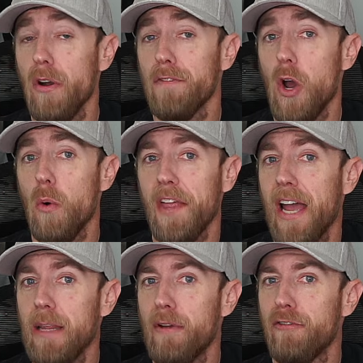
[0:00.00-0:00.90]
of note with
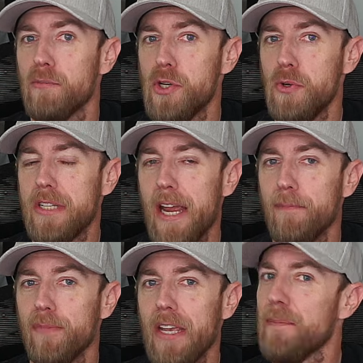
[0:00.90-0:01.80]
High Limit from Tuesday,
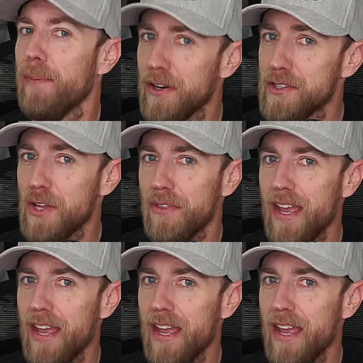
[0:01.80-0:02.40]
it appears, though, they